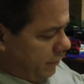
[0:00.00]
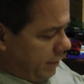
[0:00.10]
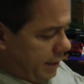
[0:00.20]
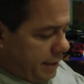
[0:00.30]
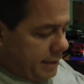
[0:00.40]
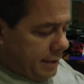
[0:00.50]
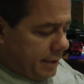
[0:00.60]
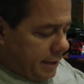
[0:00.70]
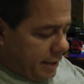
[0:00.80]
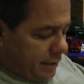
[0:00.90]
Very nice.
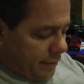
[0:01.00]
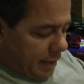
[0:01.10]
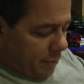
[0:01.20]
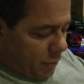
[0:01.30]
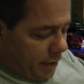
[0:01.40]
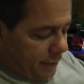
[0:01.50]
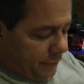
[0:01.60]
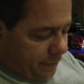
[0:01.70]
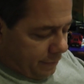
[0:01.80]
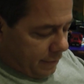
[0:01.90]
Yeah, more,
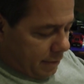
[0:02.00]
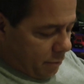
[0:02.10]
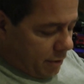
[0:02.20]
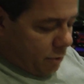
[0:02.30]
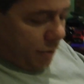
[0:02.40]
more